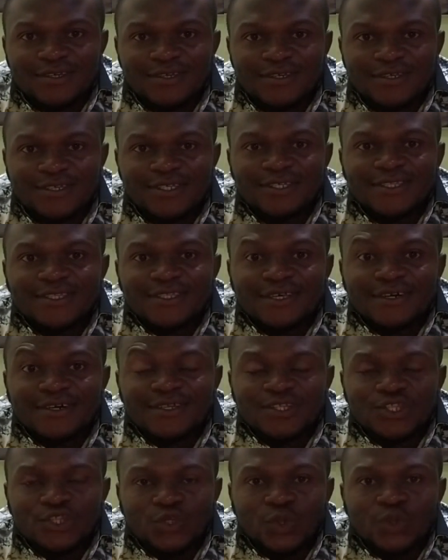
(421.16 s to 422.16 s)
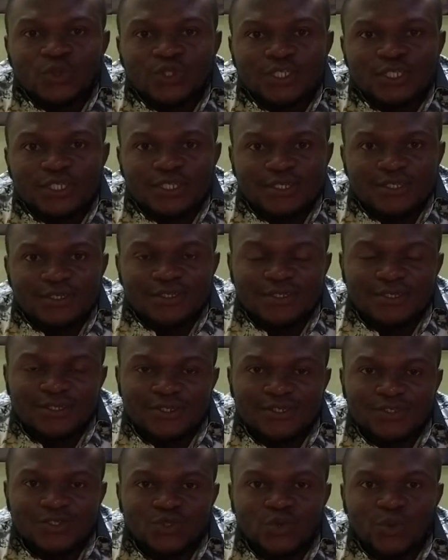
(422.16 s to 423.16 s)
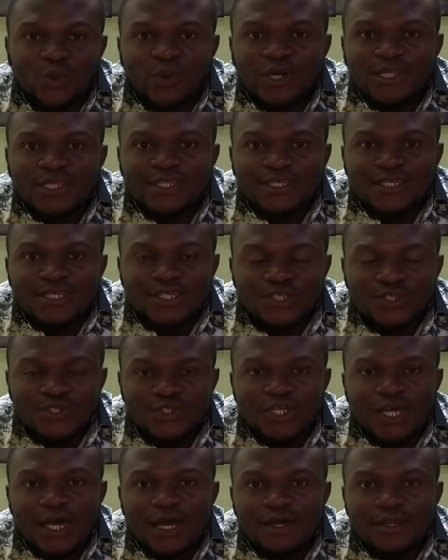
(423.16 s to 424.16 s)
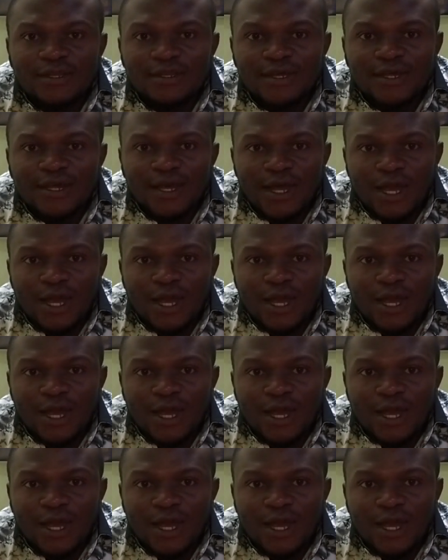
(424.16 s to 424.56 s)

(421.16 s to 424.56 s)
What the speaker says: is in turn toxic to our tissues and